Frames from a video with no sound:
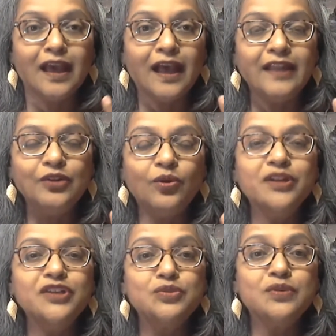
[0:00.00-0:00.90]
And in
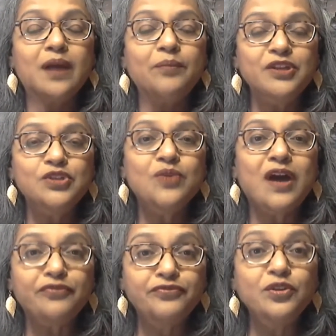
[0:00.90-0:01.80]
order to come into
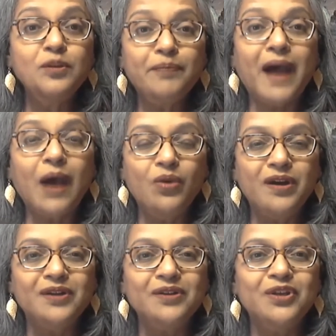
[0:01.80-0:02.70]
our full
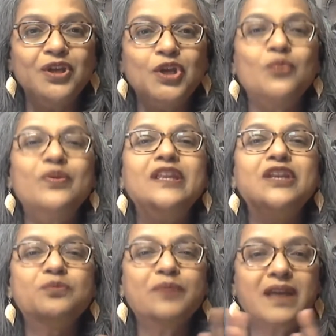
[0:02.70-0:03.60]
power, we
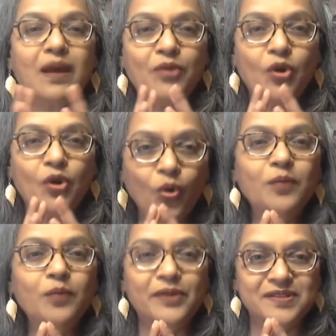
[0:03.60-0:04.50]
need to become a
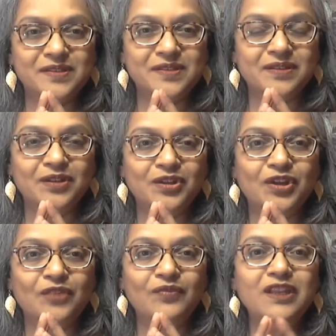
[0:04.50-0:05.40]
whole person.
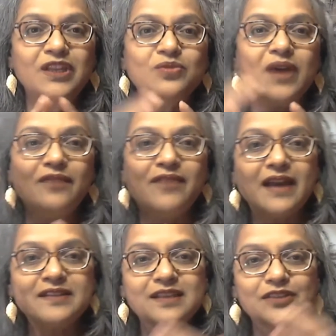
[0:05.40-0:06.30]
We need to have
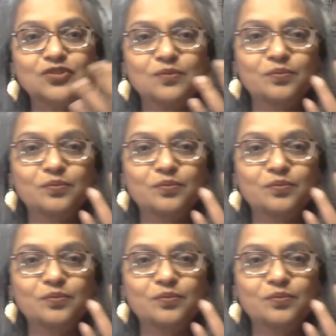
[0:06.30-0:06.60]
access to